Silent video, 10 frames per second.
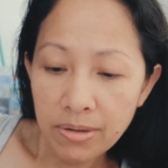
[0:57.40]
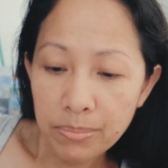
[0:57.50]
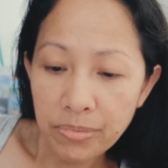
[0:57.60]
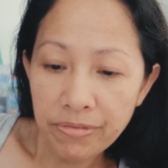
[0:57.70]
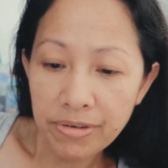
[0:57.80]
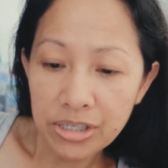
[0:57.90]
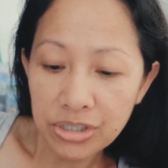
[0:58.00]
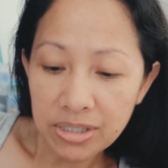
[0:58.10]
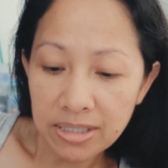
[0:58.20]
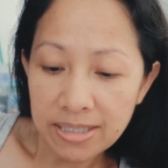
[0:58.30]

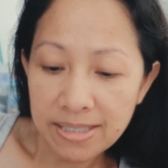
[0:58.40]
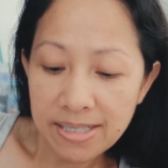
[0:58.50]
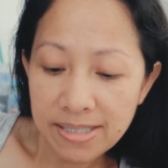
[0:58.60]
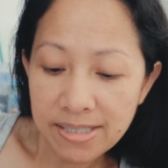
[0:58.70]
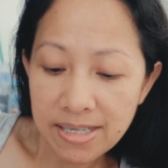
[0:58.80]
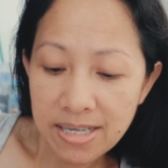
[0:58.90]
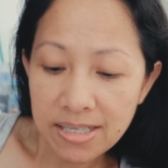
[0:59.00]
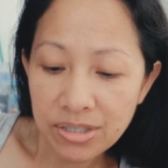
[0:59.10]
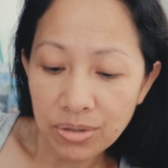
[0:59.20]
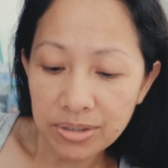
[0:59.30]
Professional
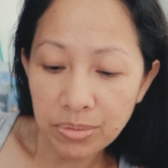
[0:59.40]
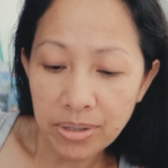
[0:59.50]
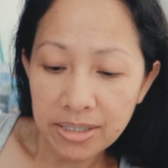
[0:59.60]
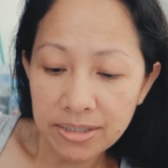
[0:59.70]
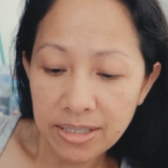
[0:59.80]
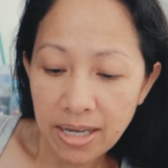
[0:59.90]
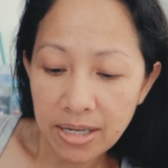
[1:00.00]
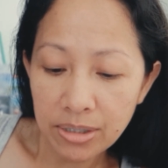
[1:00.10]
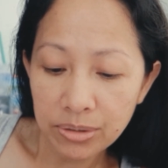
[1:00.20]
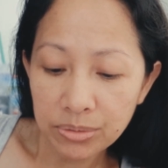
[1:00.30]
assistance all the way
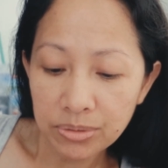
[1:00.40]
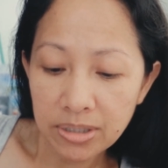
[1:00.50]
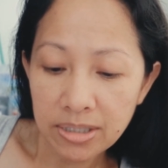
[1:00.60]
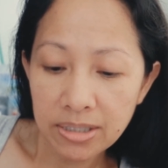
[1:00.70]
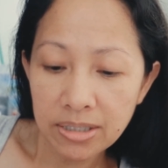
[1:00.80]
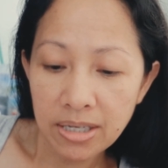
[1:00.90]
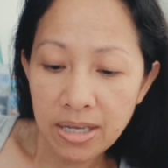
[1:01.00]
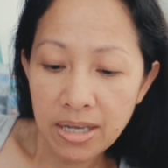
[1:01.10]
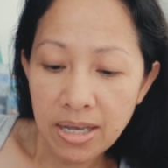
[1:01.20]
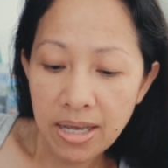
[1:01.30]
down.
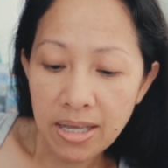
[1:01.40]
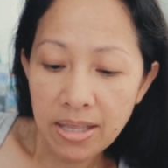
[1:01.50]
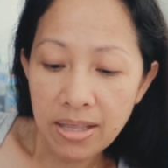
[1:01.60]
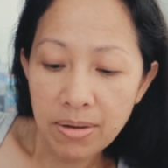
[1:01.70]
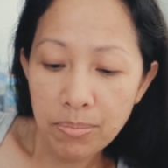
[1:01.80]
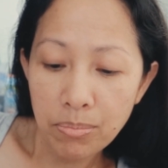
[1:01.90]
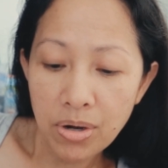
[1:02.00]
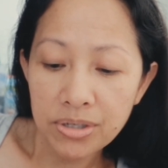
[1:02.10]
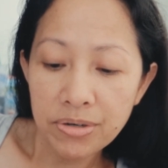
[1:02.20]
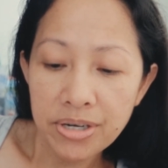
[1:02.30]

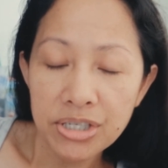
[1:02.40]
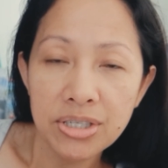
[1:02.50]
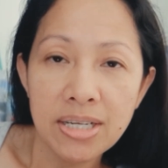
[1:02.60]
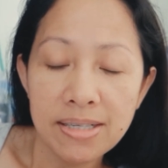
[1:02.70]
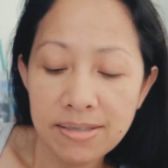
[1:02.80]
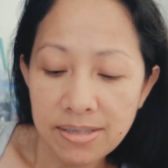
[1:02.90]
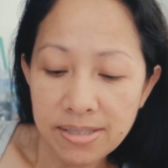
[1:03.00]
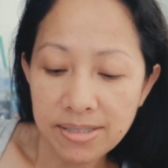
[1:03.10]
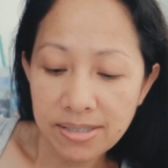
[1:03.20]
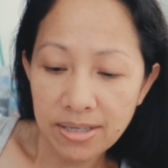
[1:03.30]
Moderation
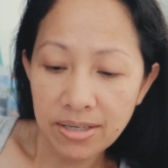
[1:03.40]
assist.